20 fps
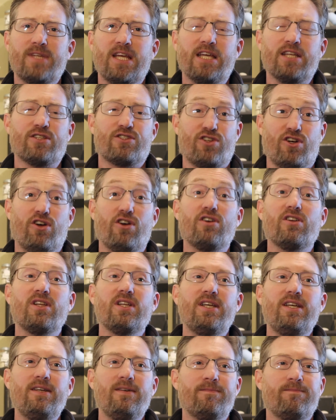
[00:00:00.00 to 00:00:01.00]

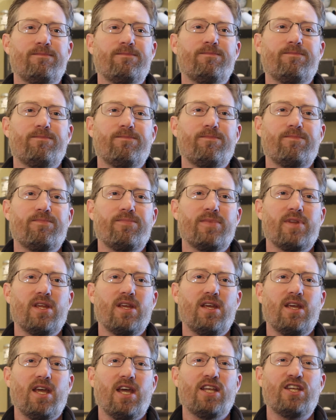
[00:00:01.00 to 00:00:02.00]
Internally,
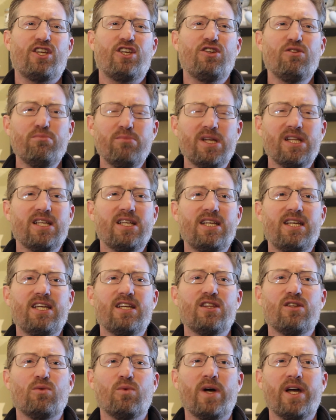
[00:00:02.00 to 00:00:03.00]
and humility in the